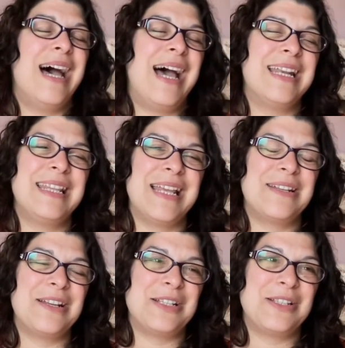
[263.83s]
And in the end,
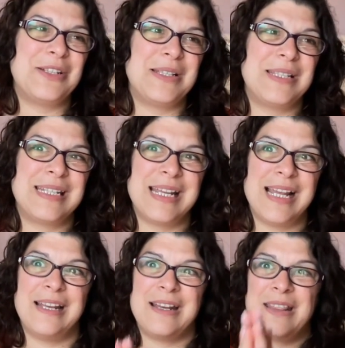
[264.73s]
I just stood
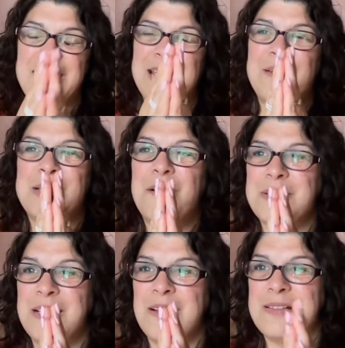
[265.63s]
still. And I think it was
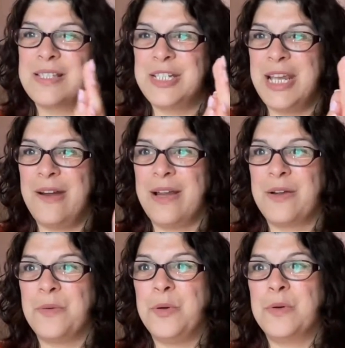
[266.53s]
after last year, I
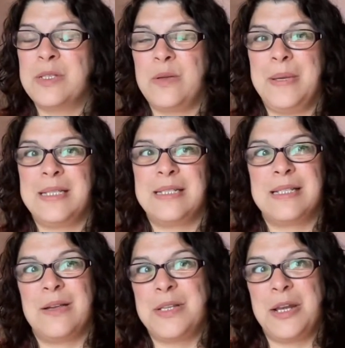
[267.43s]
got pulled into a business
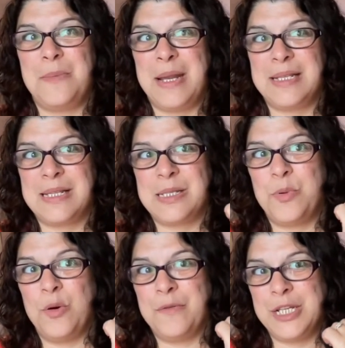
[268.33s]
that I was only meant to
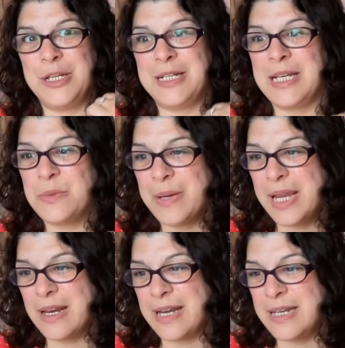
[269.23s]
support for 2 days a
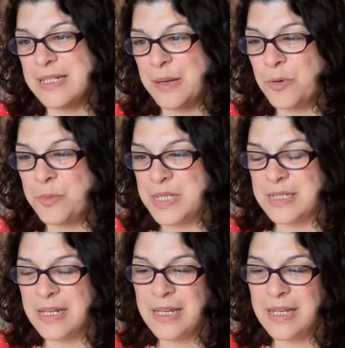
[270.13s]
week and ended up almost